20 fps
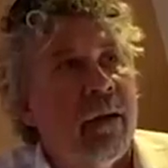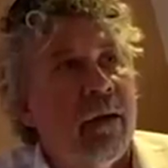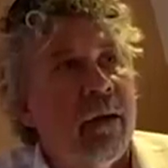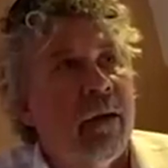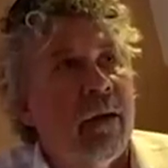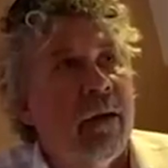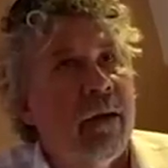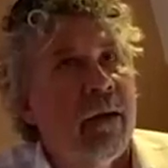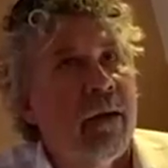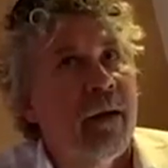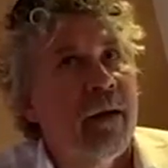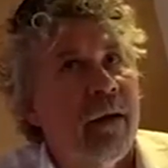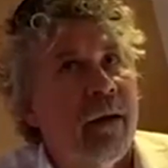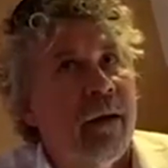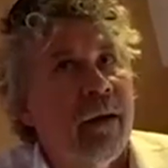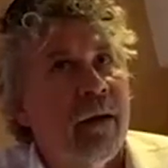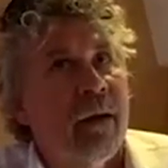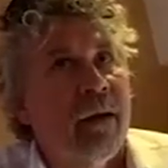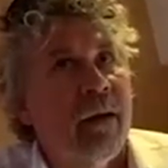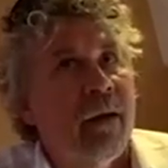Some good
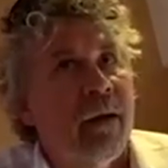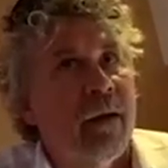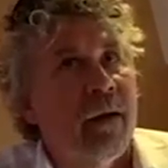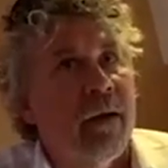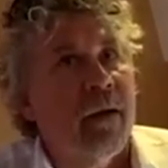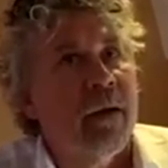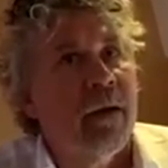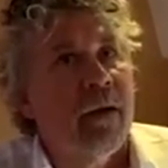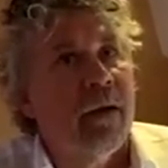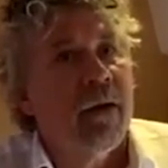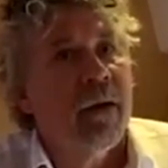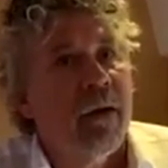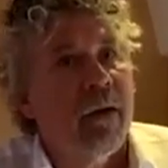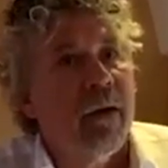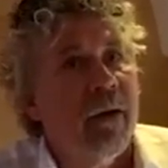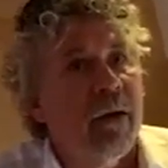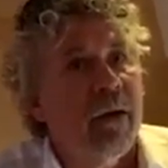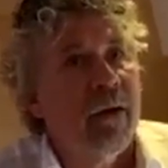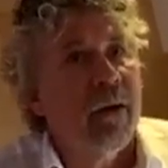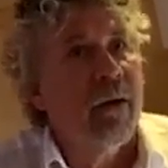questions coming through,
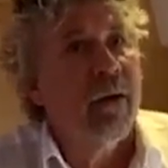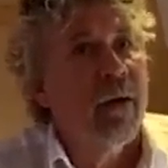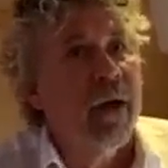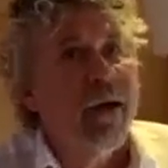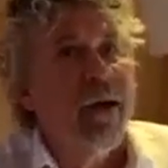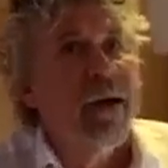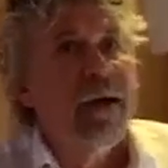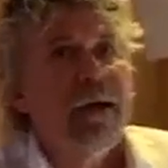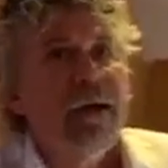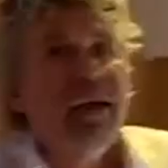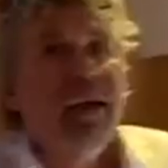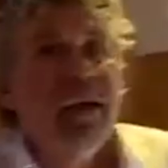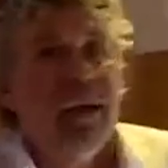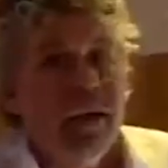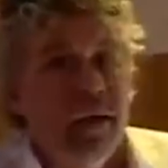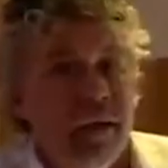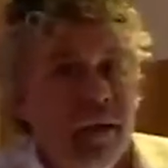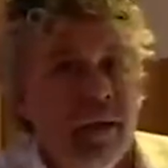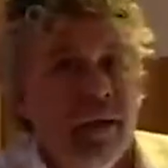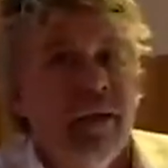and just
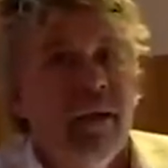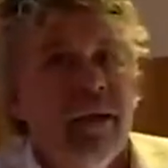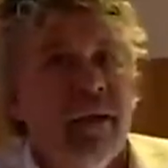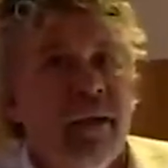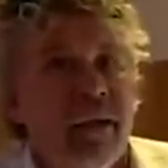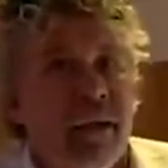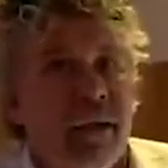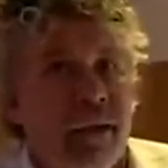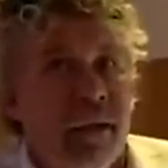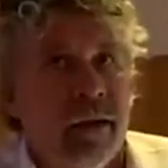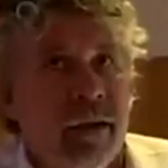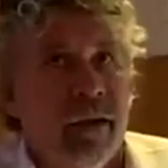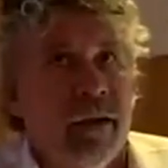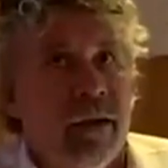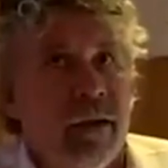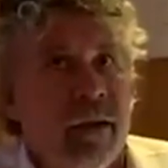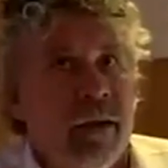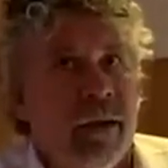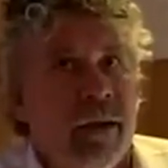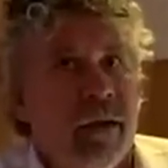keep on going, mate.
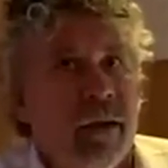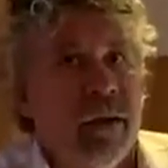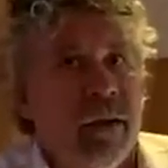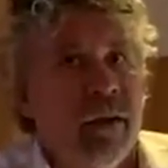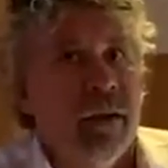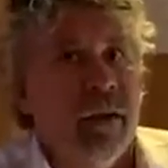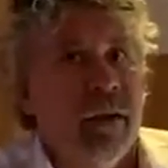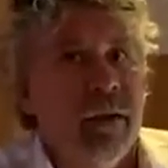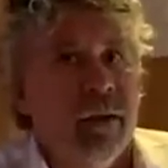Doing great.